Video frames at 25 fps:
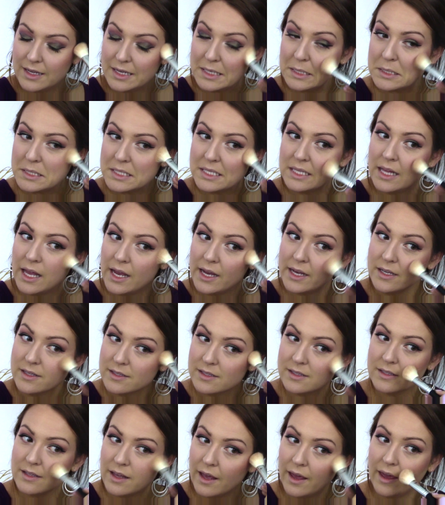is
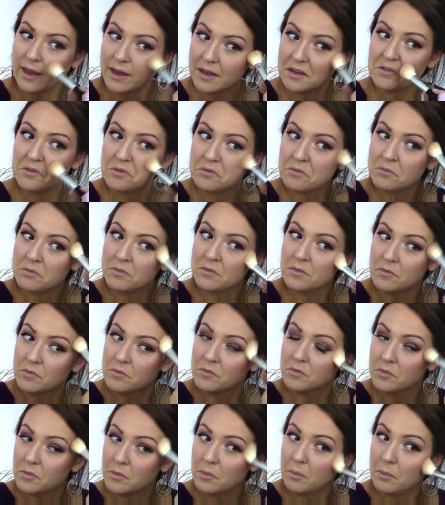nice and
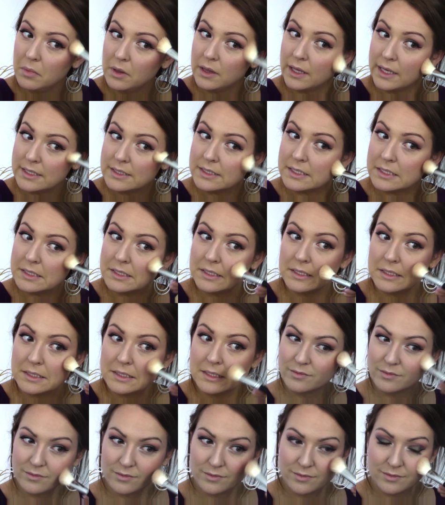blended.